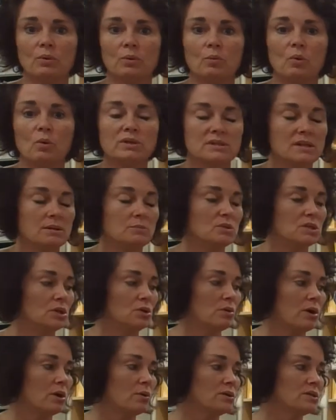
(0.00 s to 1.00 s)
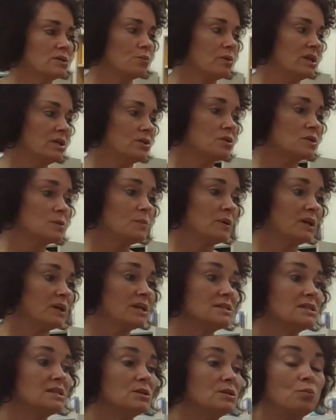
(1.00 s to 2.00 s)
We want them to grow as readers
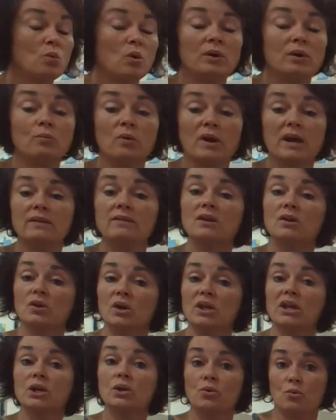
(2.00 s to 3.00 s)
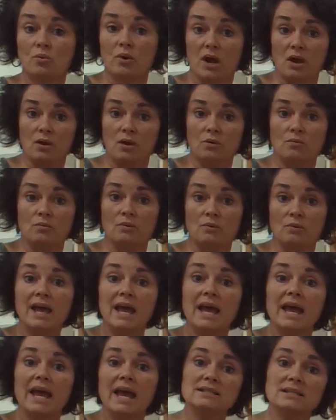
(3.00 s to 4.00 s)
because the one way they're going to grow
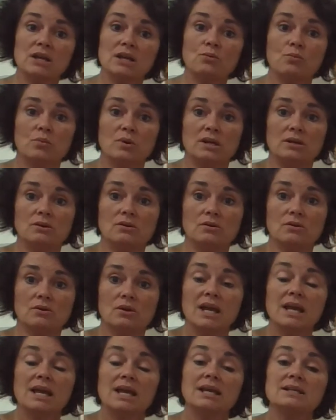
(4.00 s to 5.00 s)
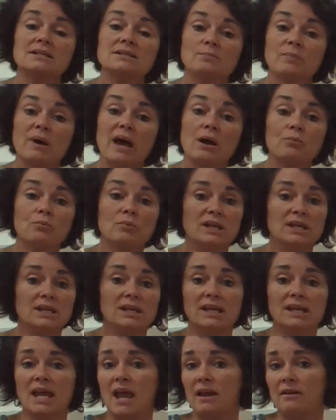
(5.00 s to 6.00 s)
as a reader is by
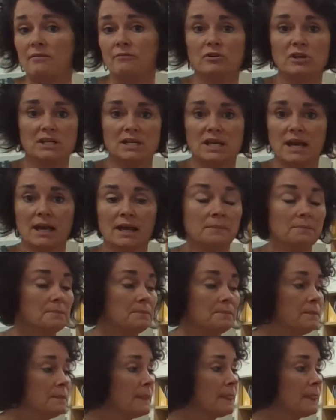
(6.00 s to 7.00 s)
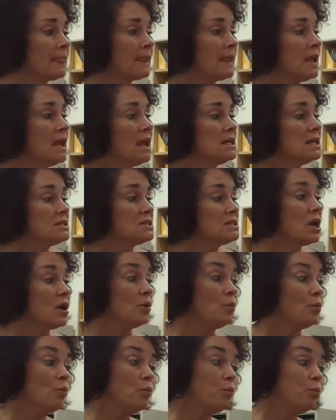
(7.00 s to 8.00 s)
reading every day.
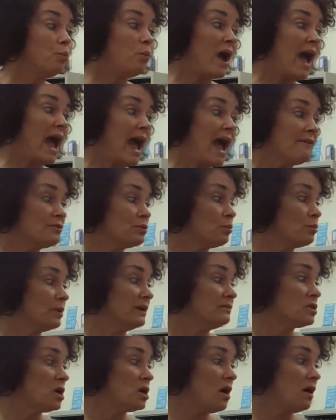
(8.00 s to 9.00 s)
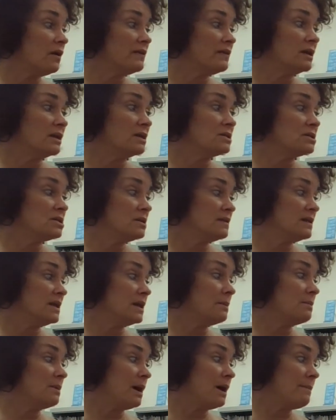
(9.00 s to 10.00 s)
So after we talk to
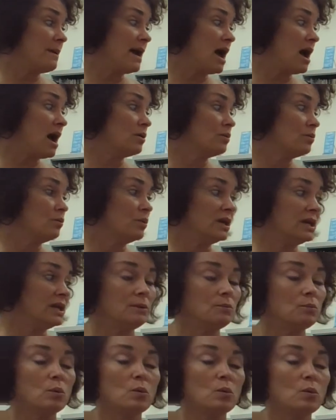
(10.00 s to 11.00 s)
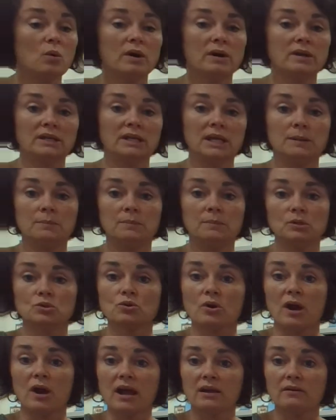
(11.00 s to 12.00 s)
them about reading more and keeping
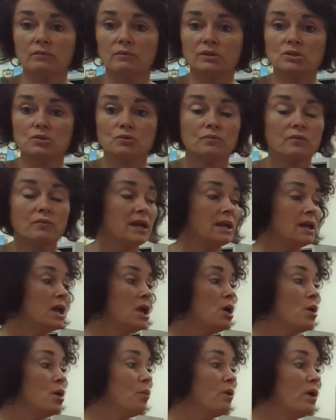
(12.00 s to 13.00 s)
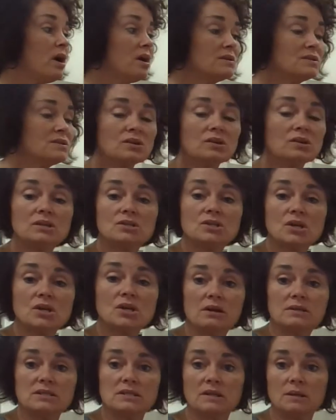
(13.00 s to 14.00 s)
track of what you read, we're also going to
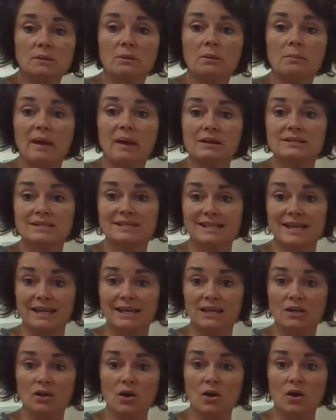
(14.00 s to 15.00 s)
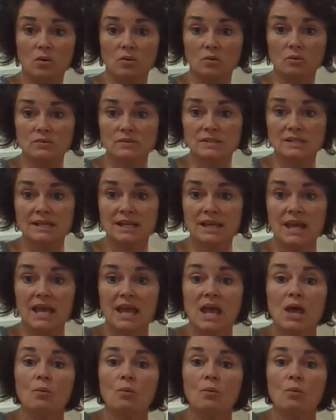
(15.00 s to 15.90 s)
talk to them about setting goals.